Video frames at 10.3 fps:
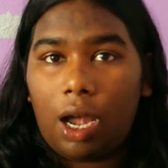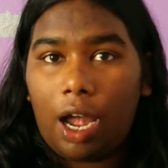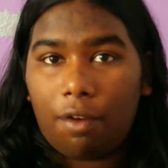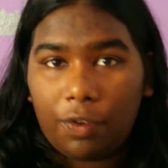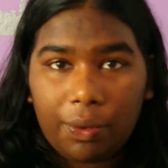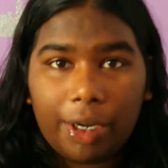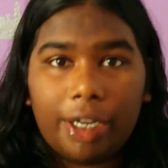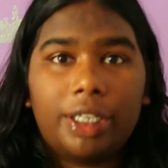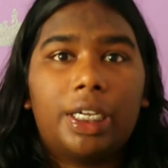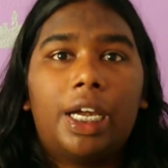every
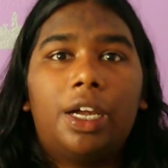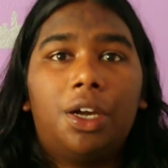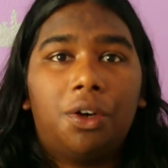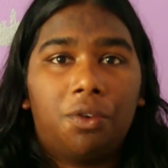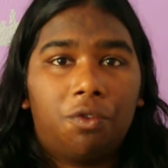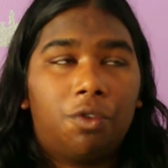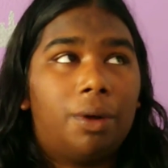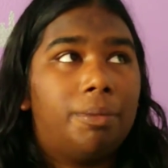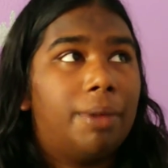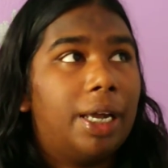weekday
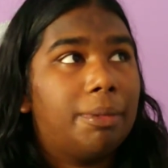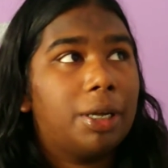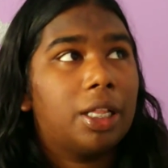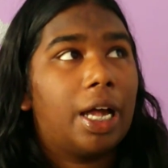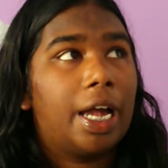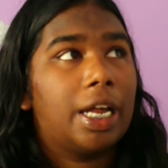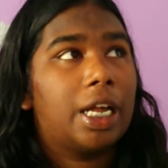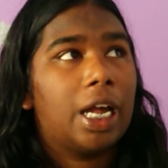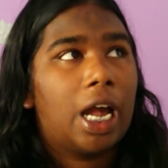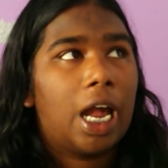from maybe like